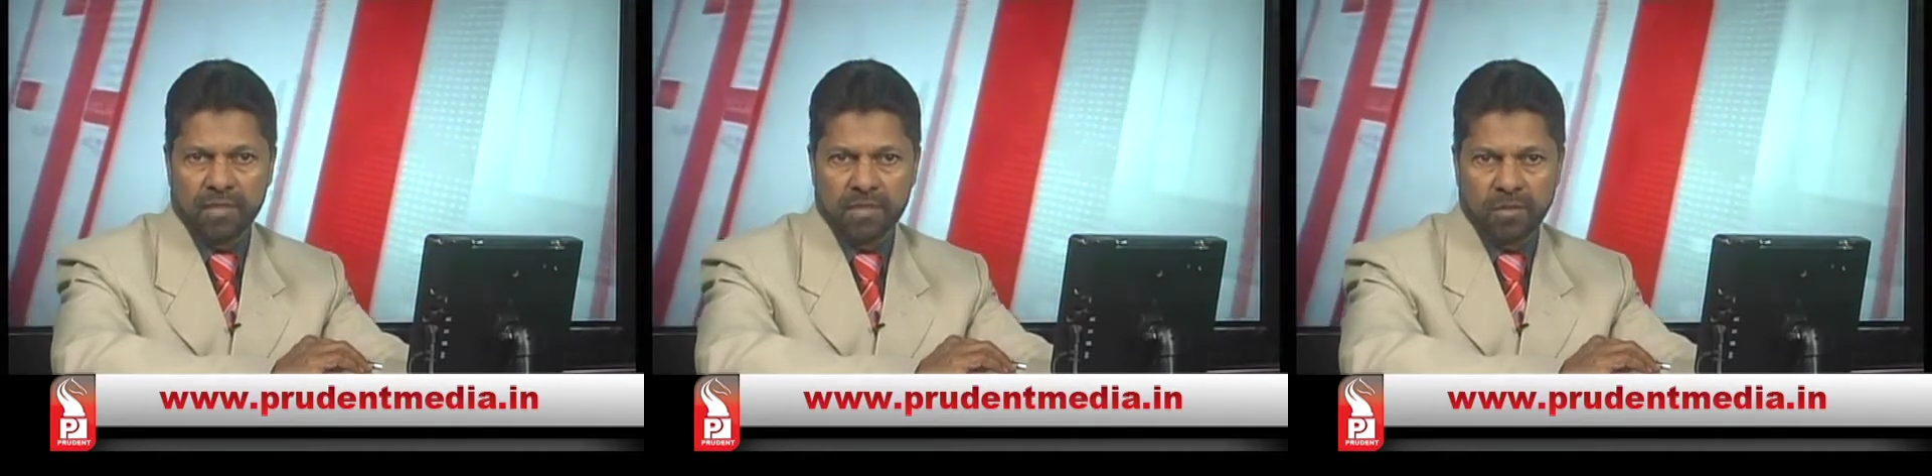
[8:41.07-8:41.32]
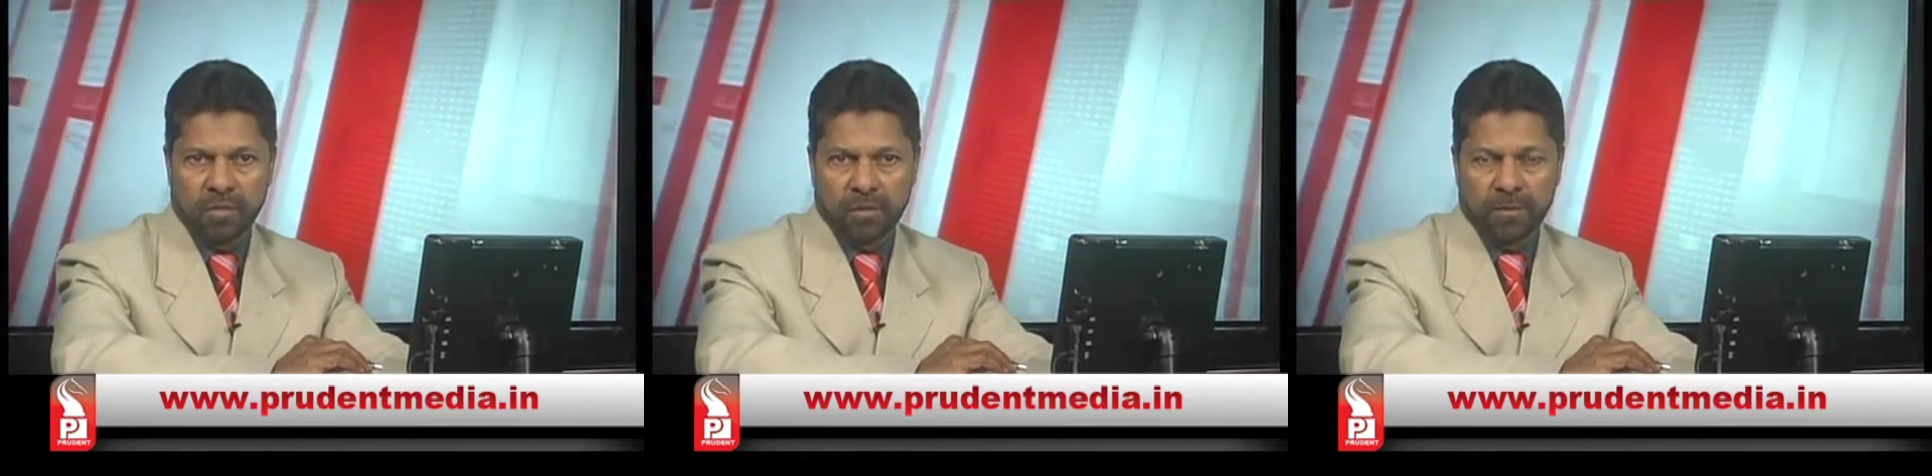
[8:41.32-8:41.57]

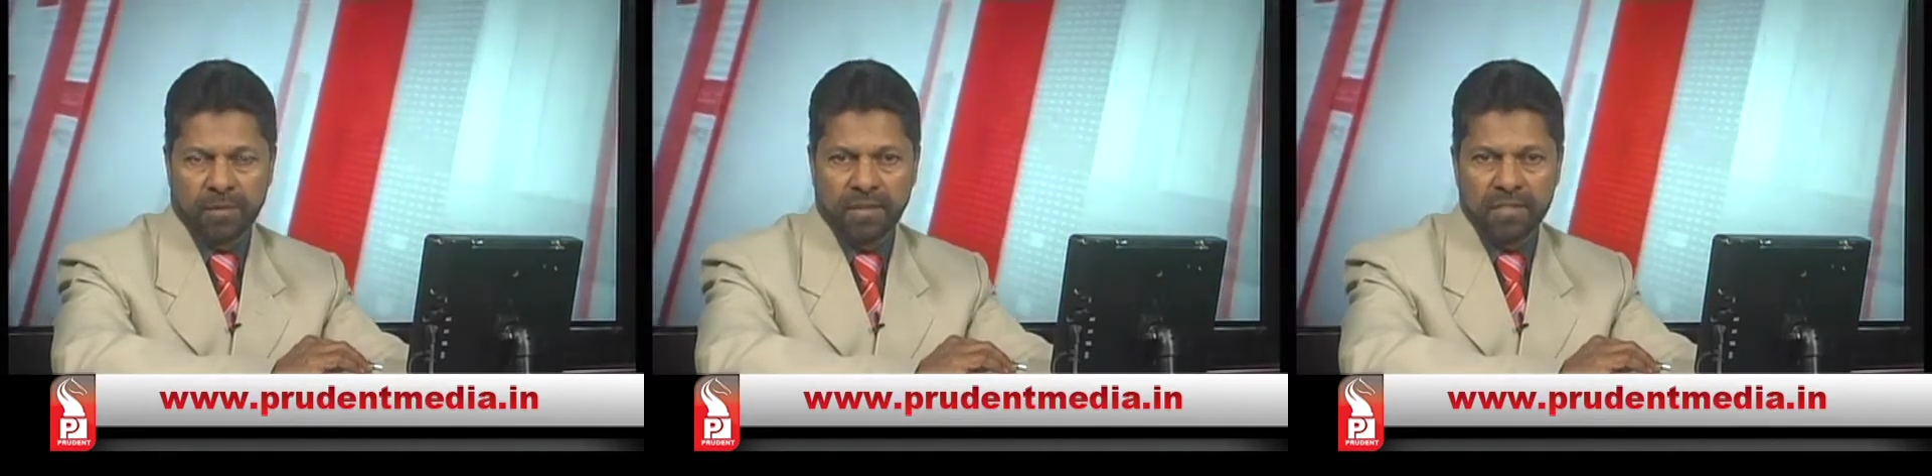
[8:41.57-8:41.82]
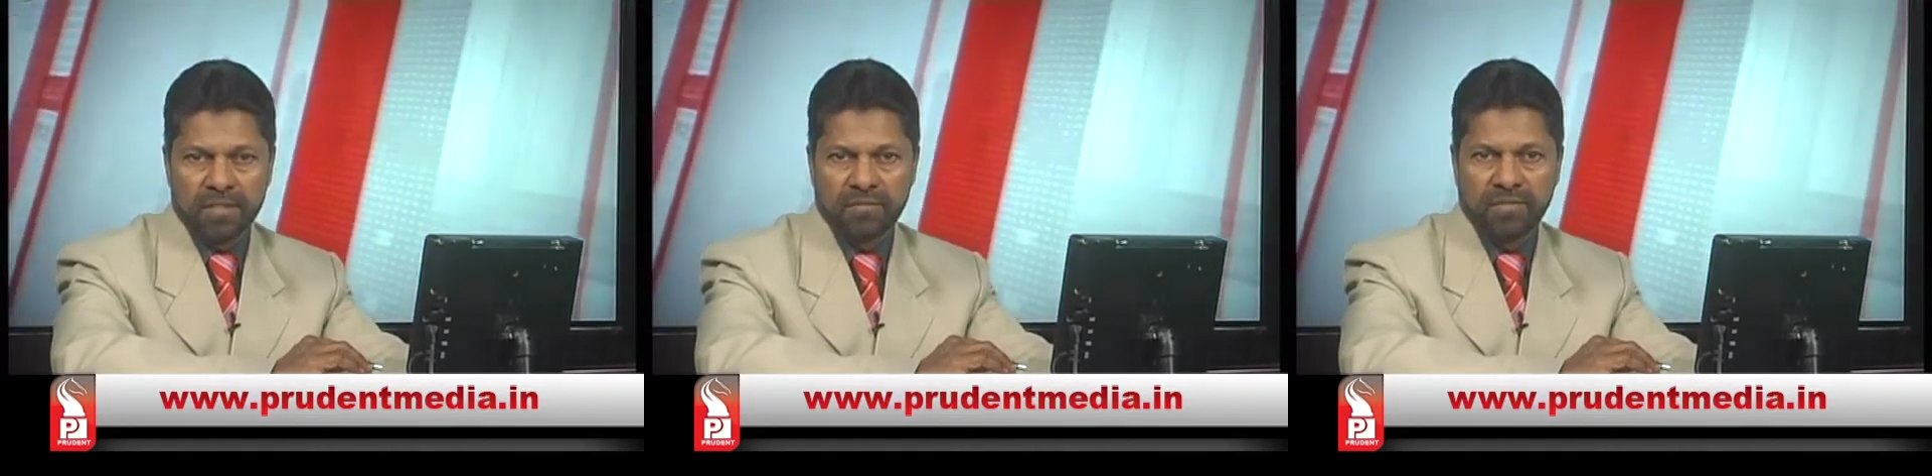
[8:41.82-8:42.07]
rescue
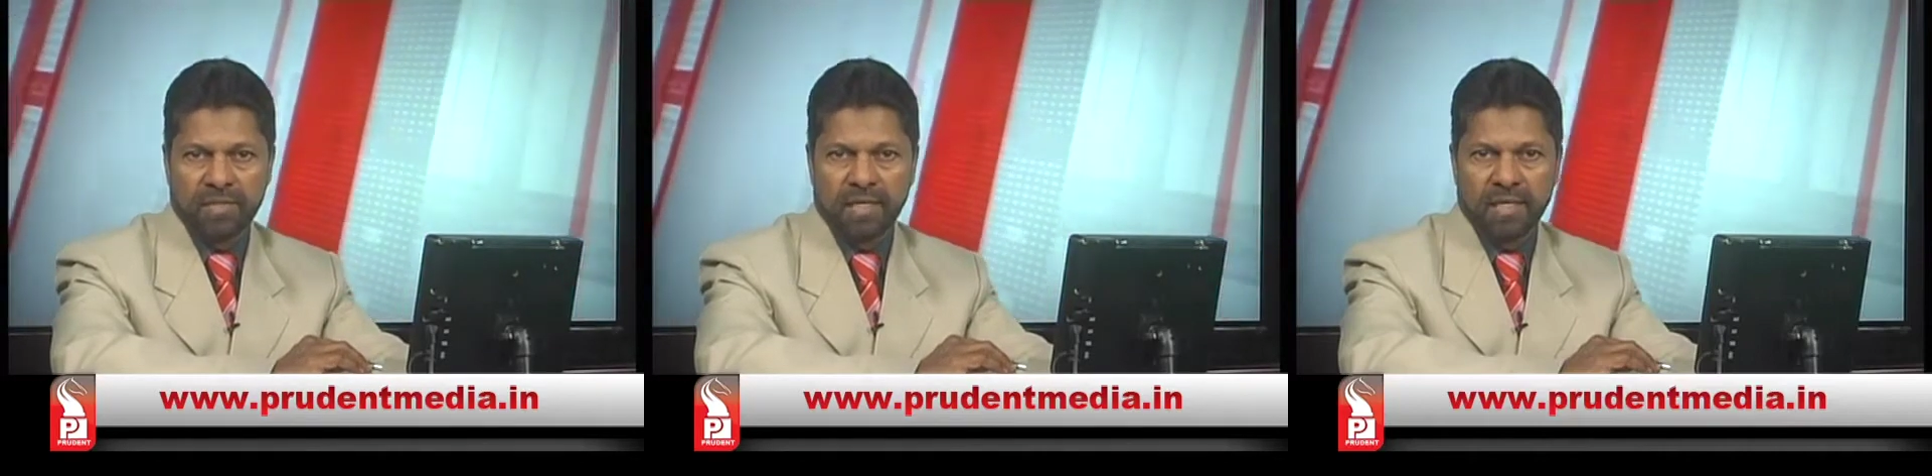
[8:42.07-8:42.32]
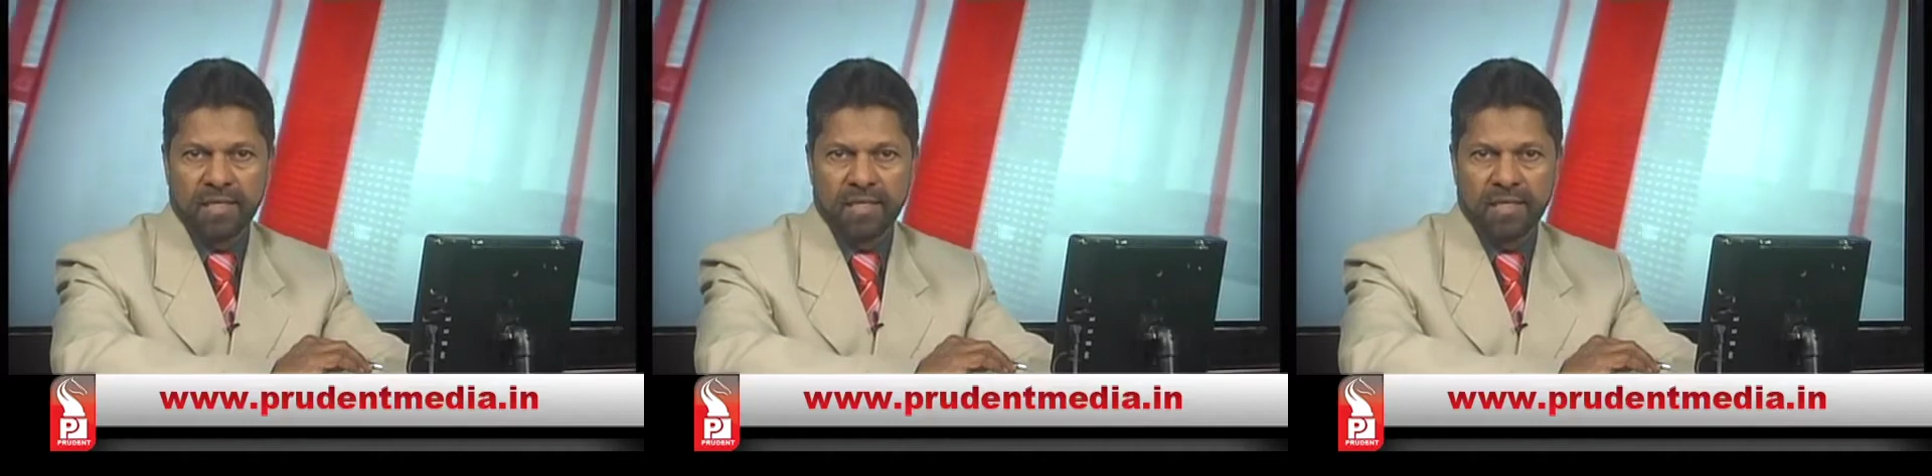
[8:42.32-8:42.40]
operations with